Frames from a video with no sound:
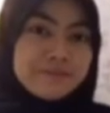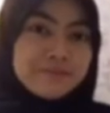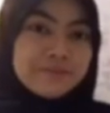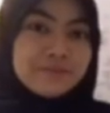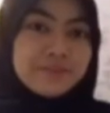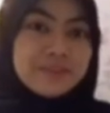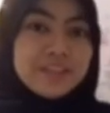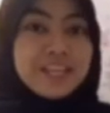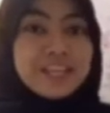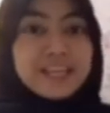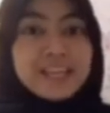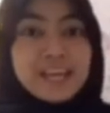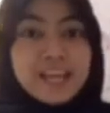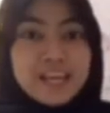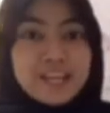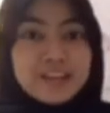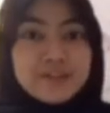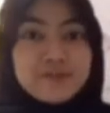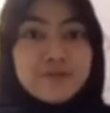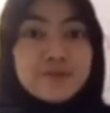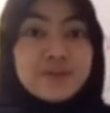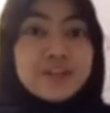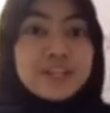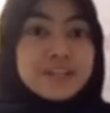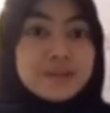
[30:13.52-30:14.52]
they can
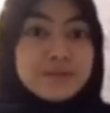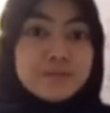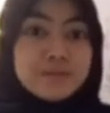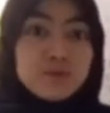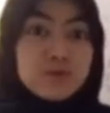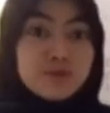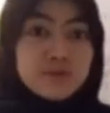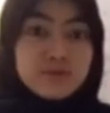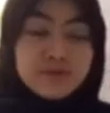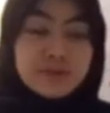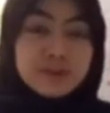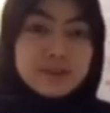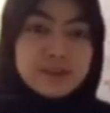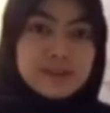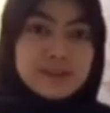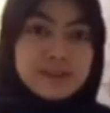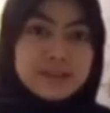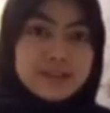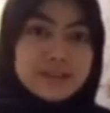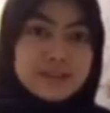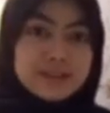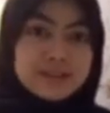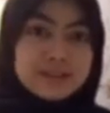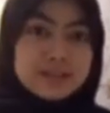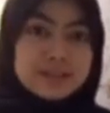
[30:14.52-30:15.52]
read the book
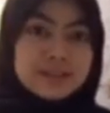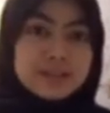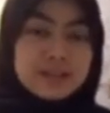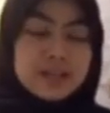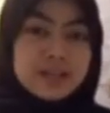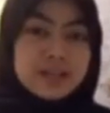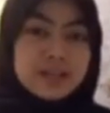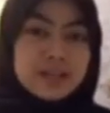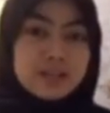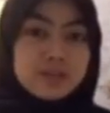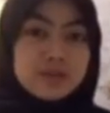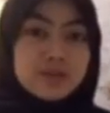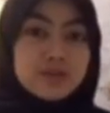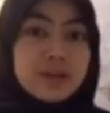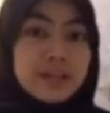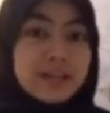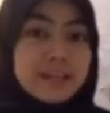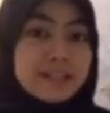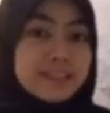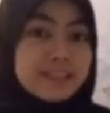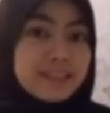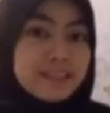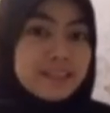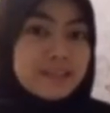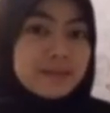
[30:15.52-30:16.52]
first, do
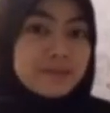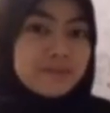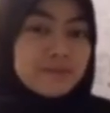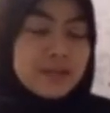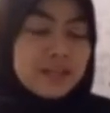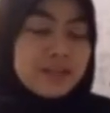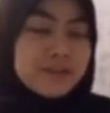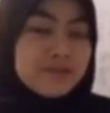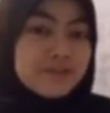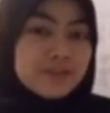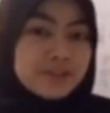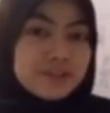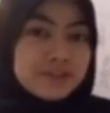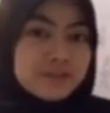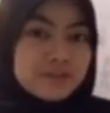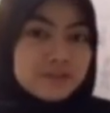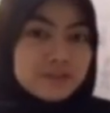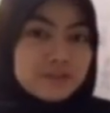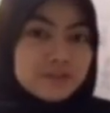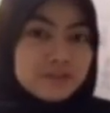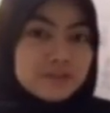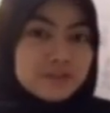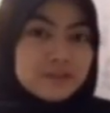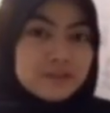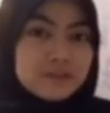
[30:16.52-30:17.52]
anything
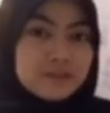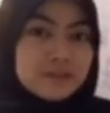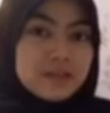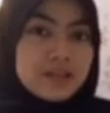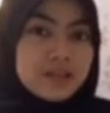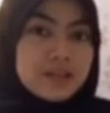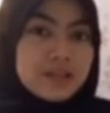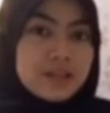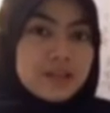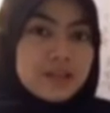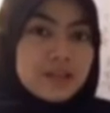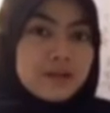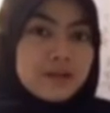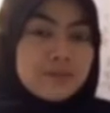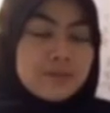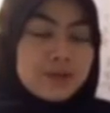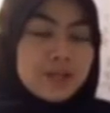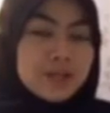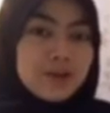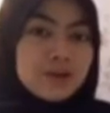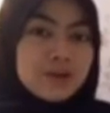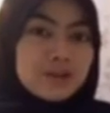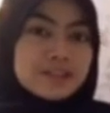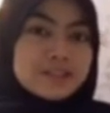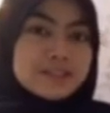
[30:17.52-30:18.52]
beneficial,
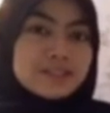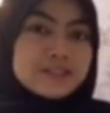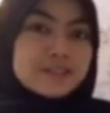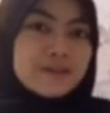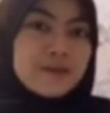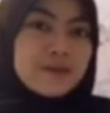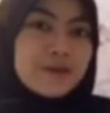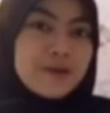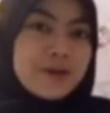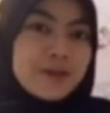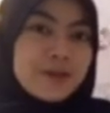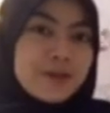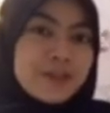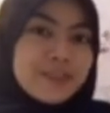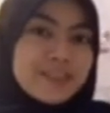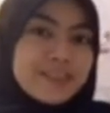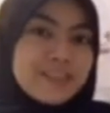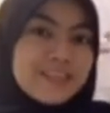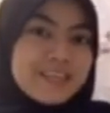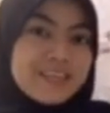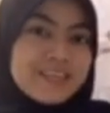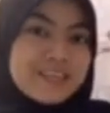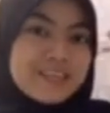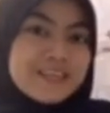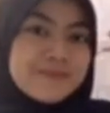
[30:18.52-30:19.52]
because
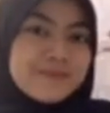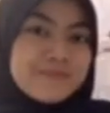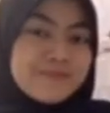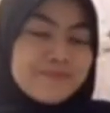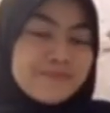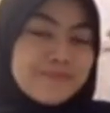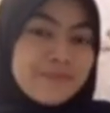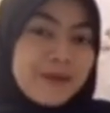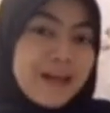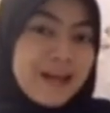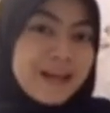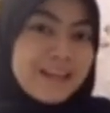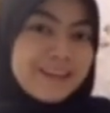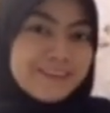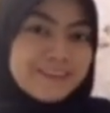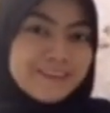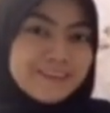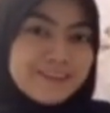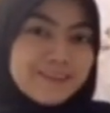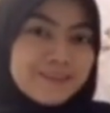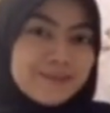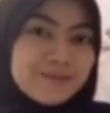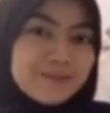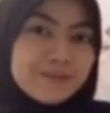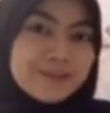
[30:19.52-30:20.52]
the
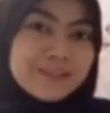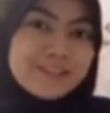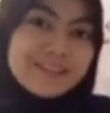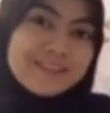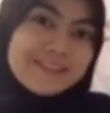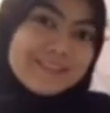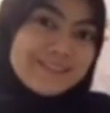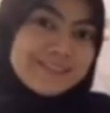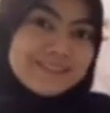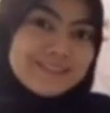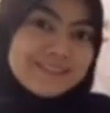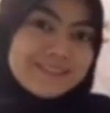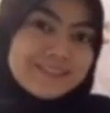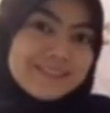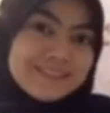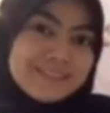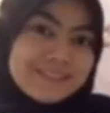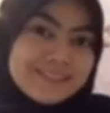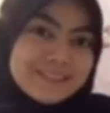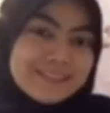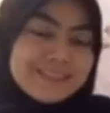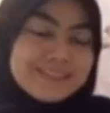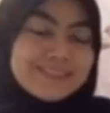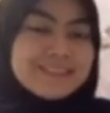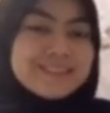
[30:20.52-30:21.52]
panel will
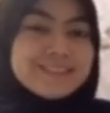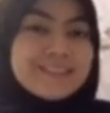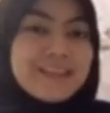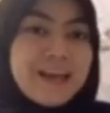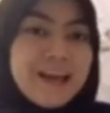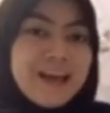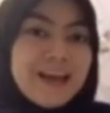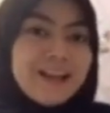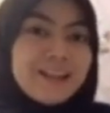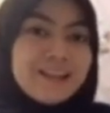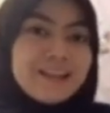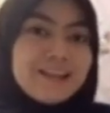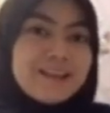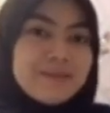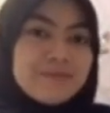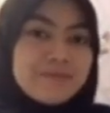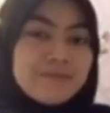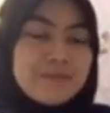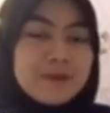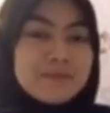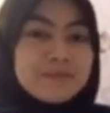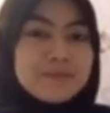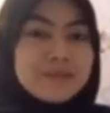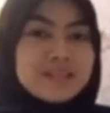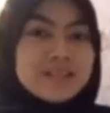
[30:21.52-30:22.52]
tell
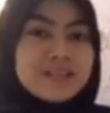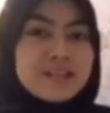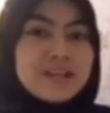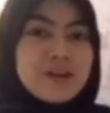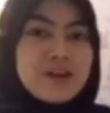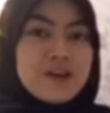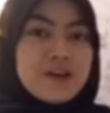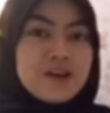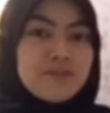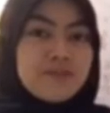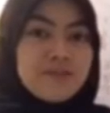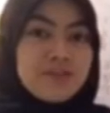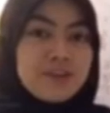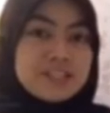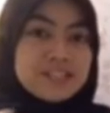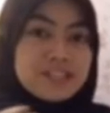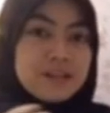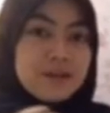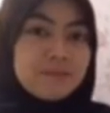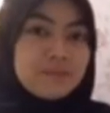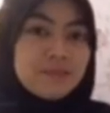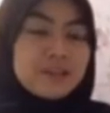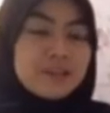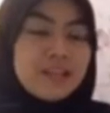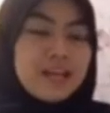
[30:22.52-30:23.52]
maybe For
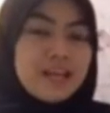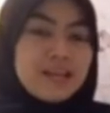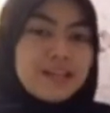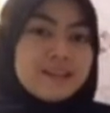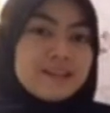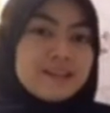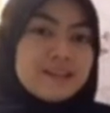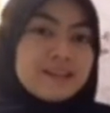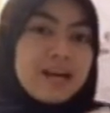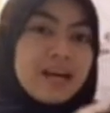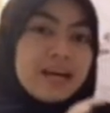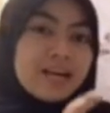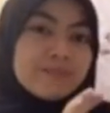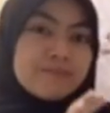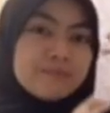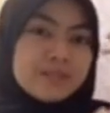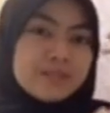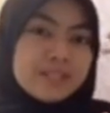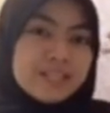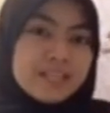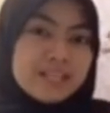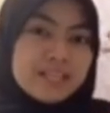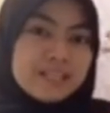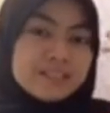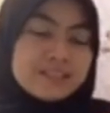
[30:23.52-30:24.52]
example, like 9
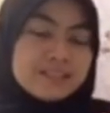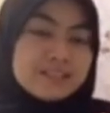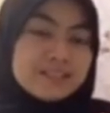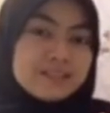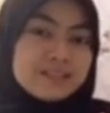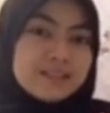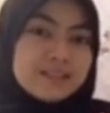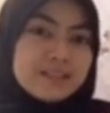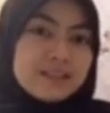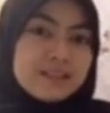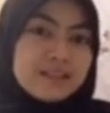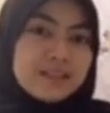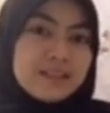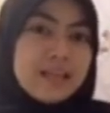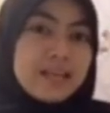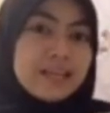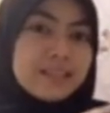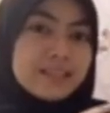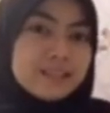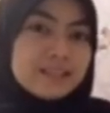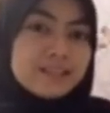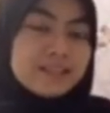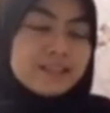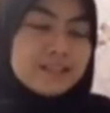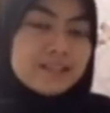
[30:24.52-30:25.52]
minutes
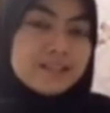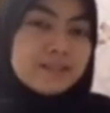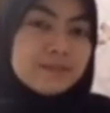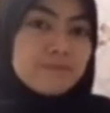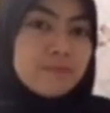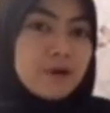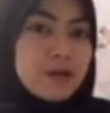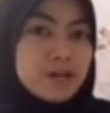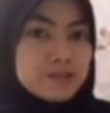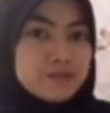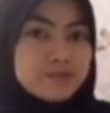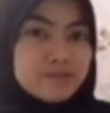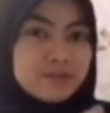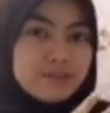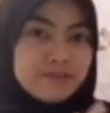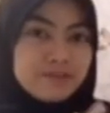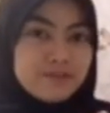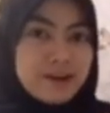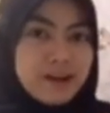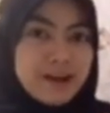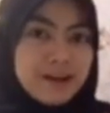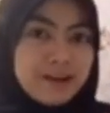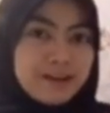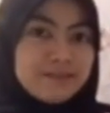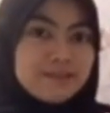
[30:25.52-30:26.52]
later, the bus will
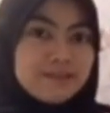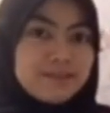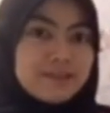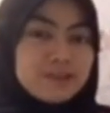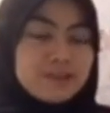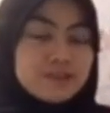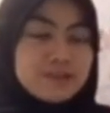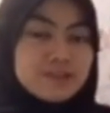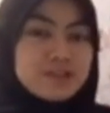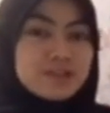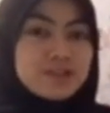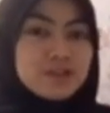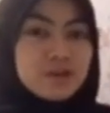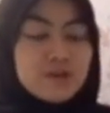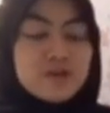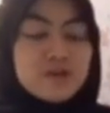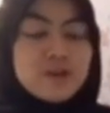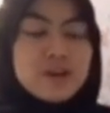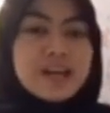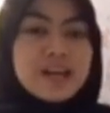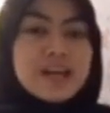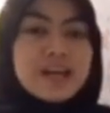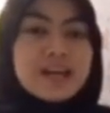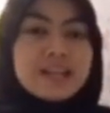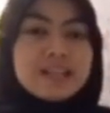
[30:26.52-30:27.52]
arrive. So
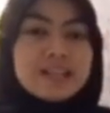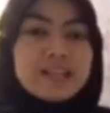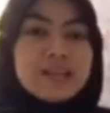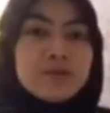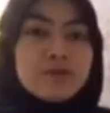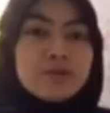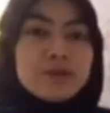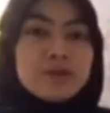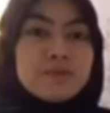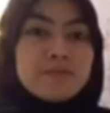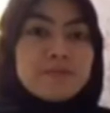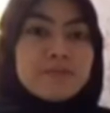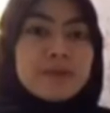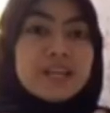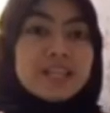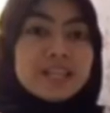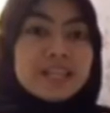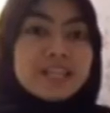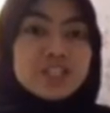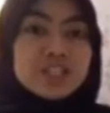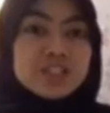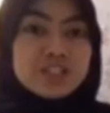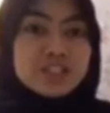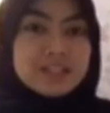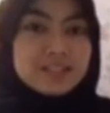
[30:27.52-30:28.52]
they will
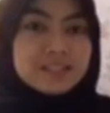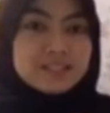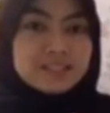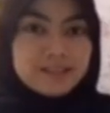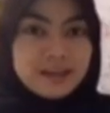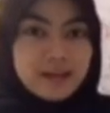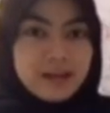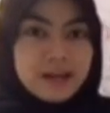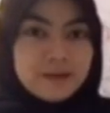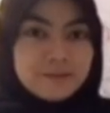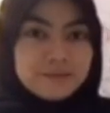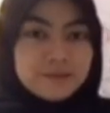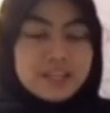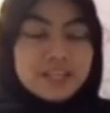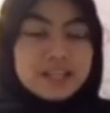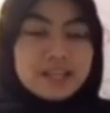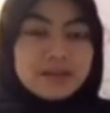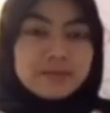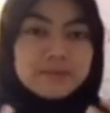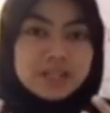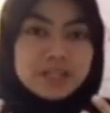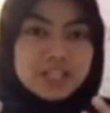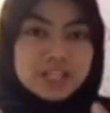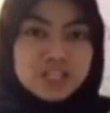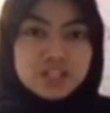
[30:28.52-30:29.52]
manage their time. They can
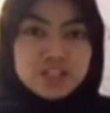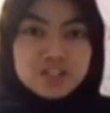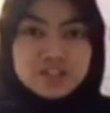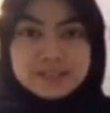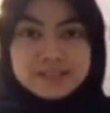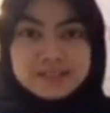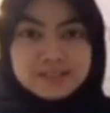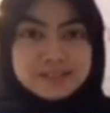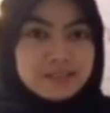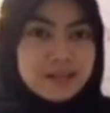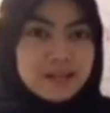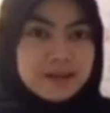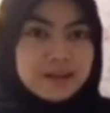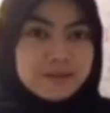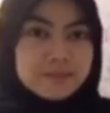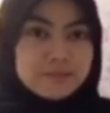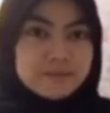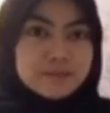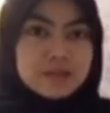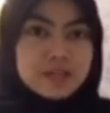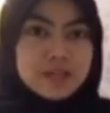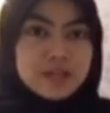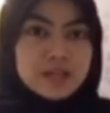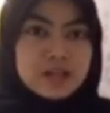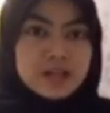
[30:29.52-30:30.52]
manage their time
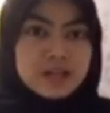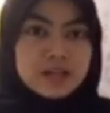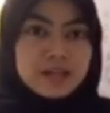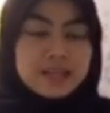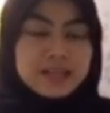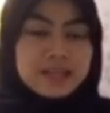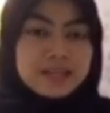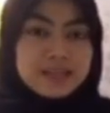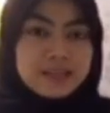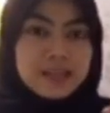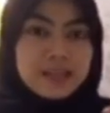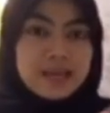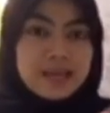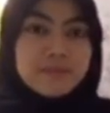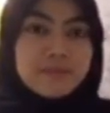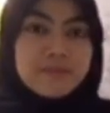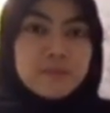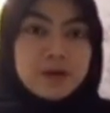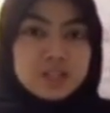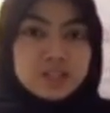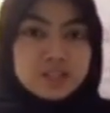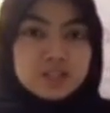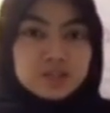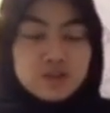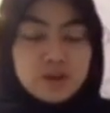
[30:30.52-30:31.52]
in that
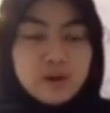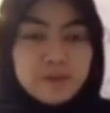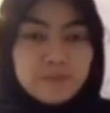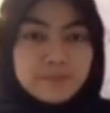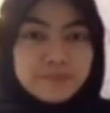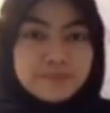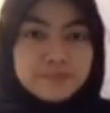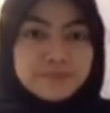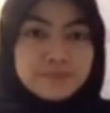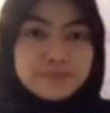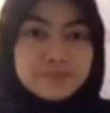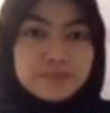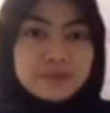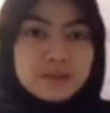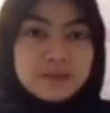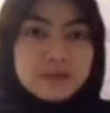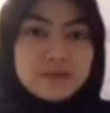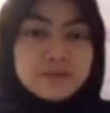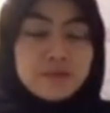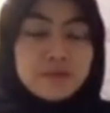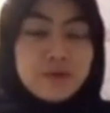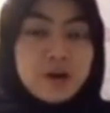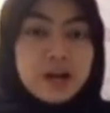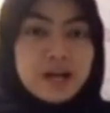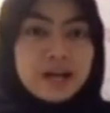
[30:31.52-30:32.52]
bus stop
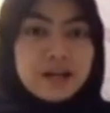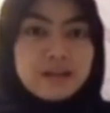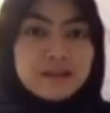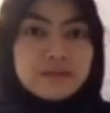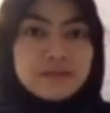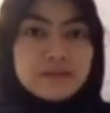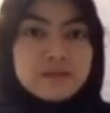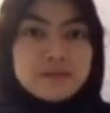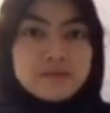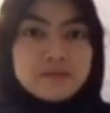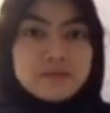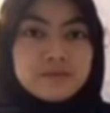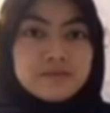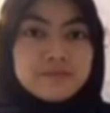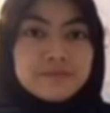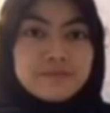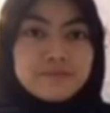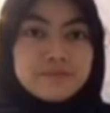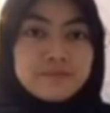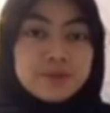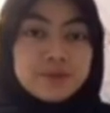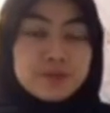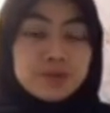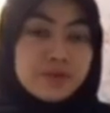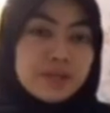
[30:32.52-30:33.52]
while
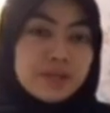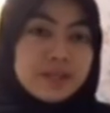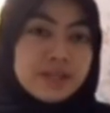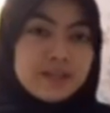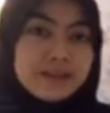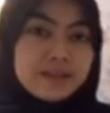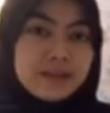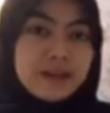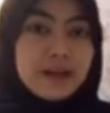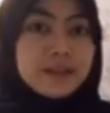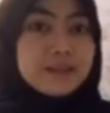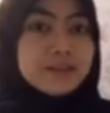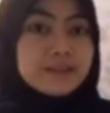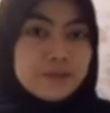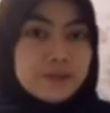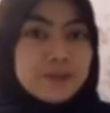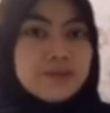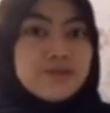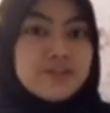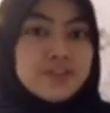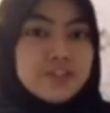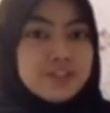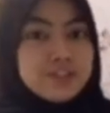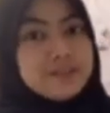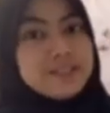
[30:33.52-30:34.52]
doing other
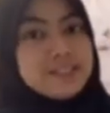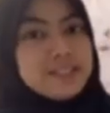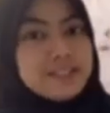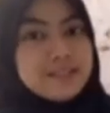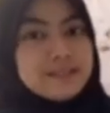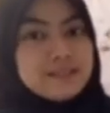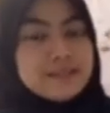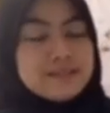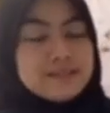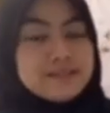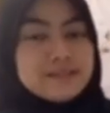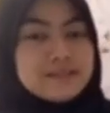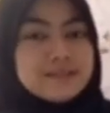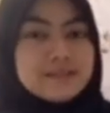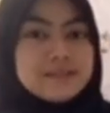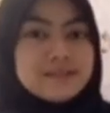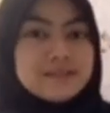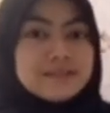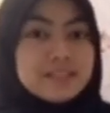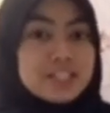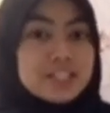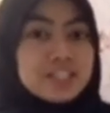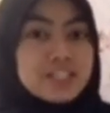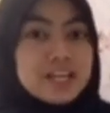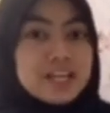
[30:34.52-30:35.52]
beneficial things,
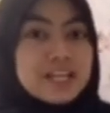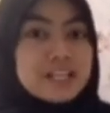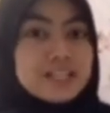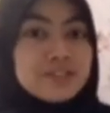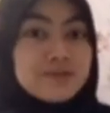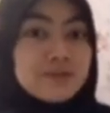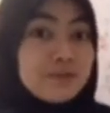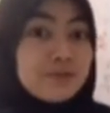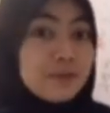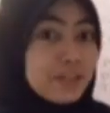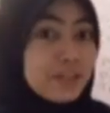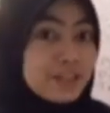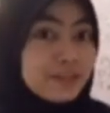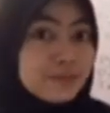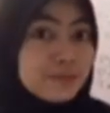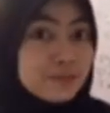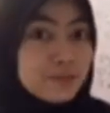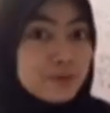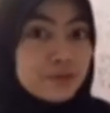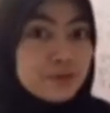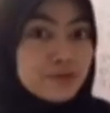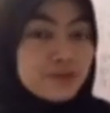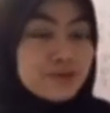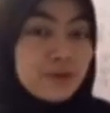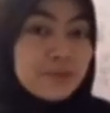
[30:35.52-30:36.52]
such as read the
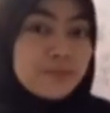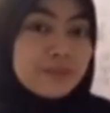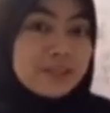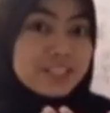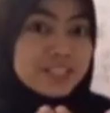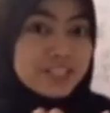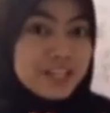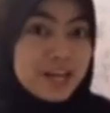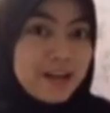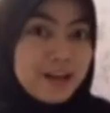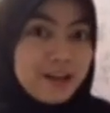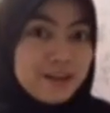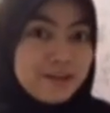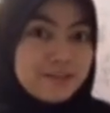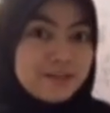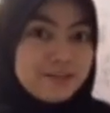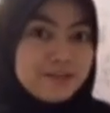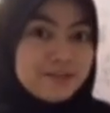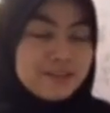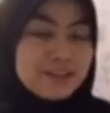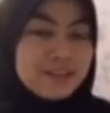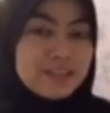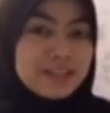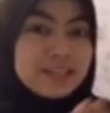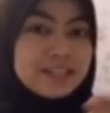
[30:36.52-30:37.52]
book from the shelf.
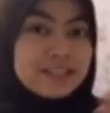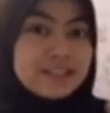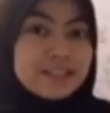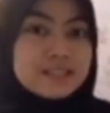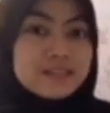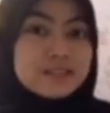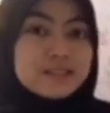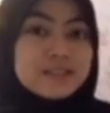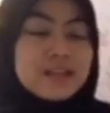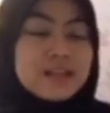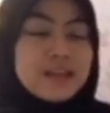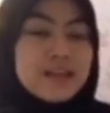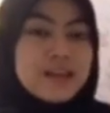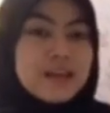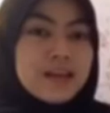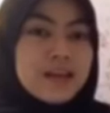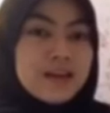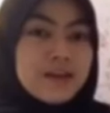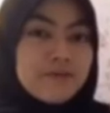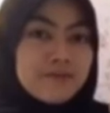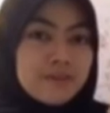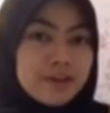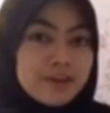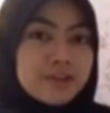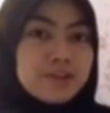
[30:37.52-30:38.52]
It is
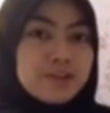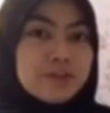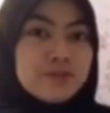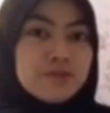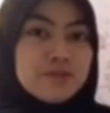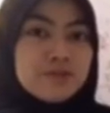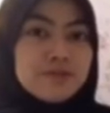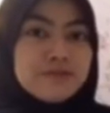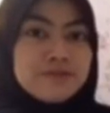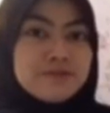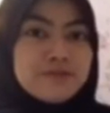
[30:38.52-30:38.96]
very good